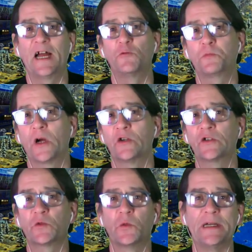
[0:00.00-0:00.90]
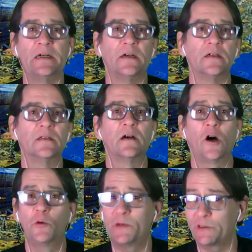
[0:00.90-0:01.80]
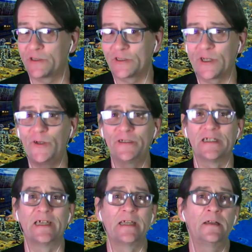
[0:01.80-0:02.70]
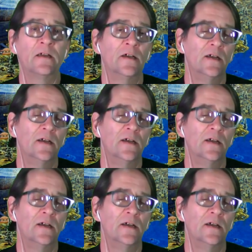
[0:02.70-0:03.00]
outposts will almost certainly